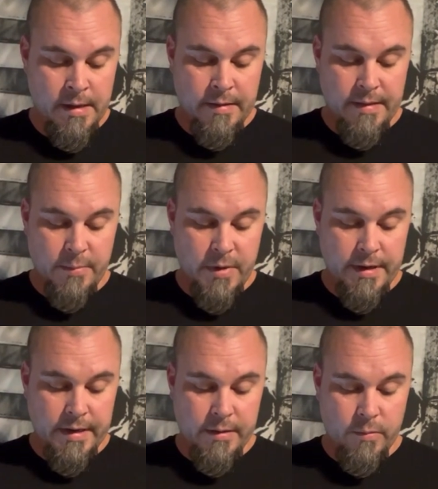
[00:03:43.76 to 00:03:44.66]
That
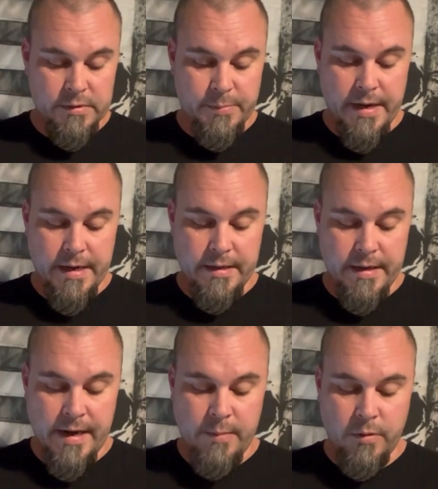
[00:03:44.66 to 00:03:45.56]
money was paid
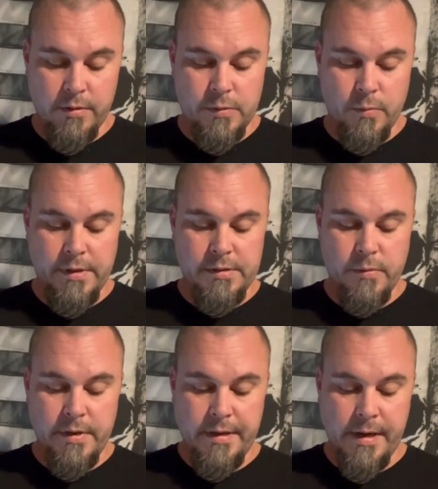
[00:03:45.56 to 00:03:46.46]
in April of
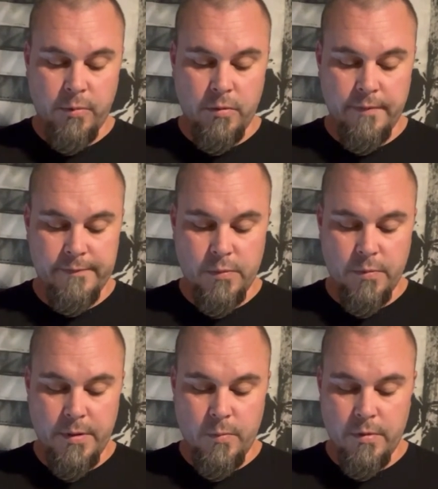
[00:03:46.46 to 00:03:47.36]
2020 and April of
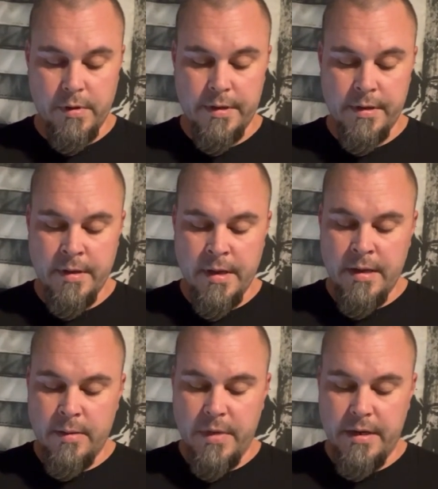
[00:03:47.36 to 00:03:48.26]
21,
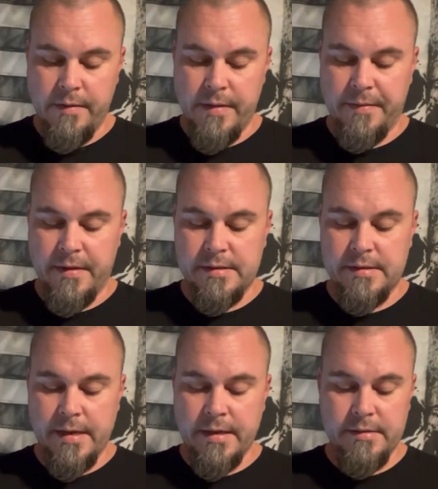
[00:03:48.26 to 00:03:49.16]
meaning that the
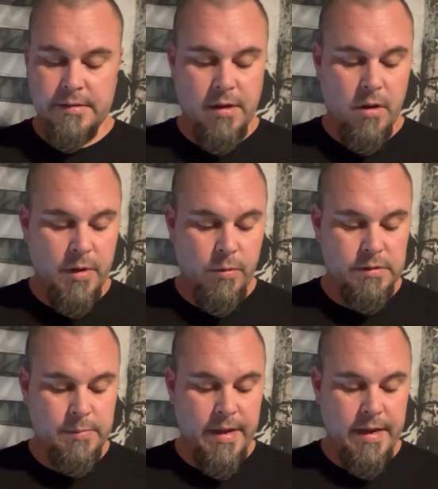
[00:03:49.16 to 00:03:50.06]
second installment
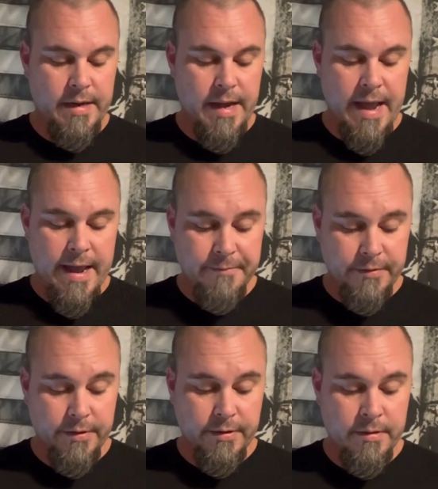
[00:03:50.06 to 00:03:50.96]
was paid
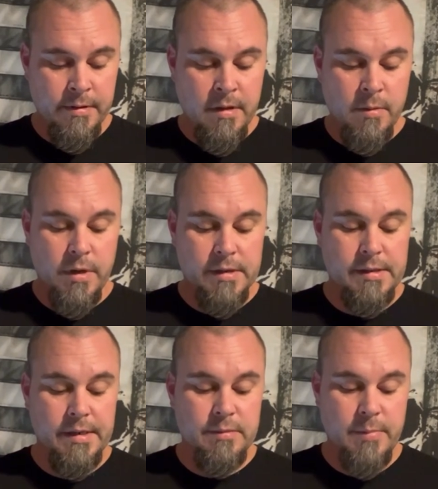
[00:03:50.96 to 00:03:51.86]
after
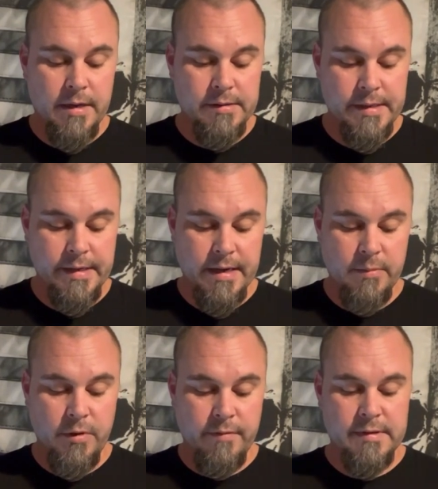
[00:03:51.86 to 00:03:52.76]
Prestige Biotech had
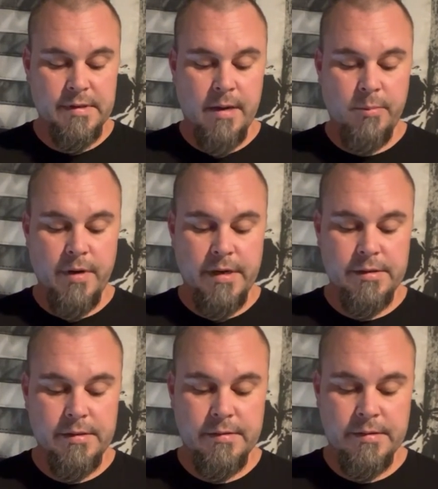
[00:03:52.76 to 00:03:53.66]
moved its
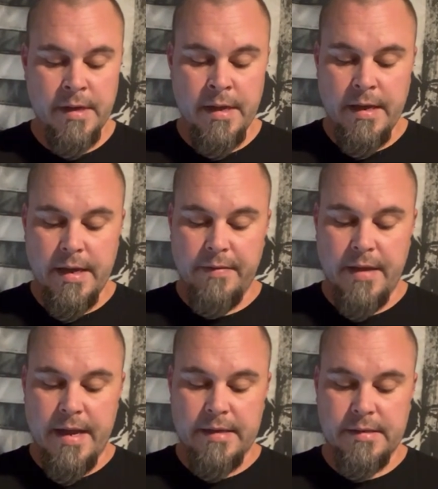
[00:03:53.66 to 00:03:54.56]
operations and the
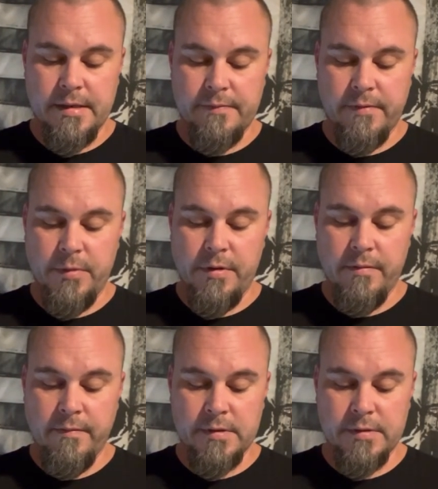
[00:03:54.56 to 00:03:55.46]
assets from
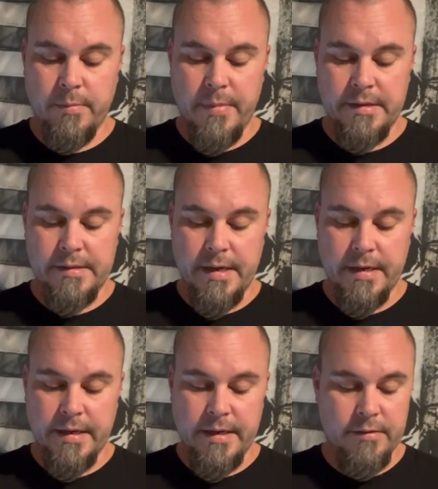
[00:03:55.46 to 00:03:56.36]
Universal
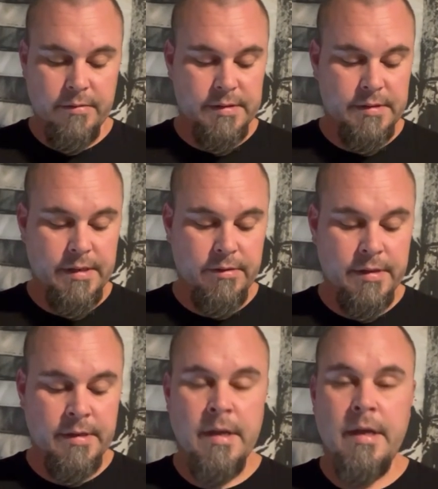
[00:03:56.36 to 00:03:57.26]
Medtech into the
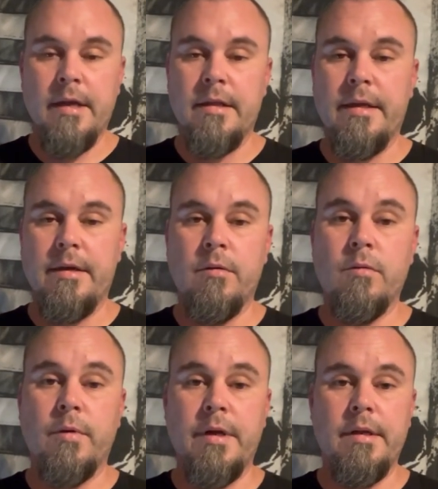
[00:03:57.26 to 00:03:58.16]
secret, illegal
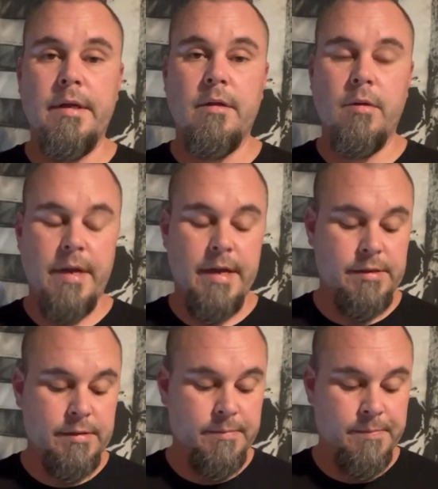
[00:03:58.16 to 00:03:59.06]
Reedley
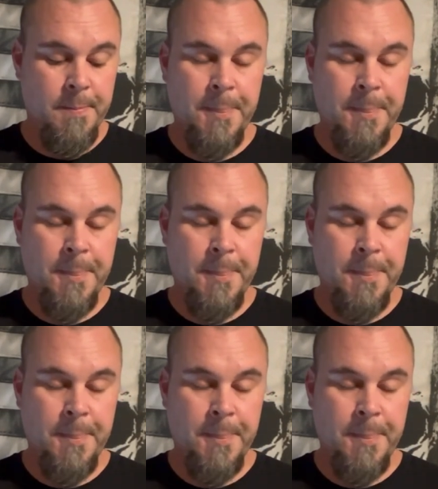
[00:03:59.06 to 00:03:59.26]
location.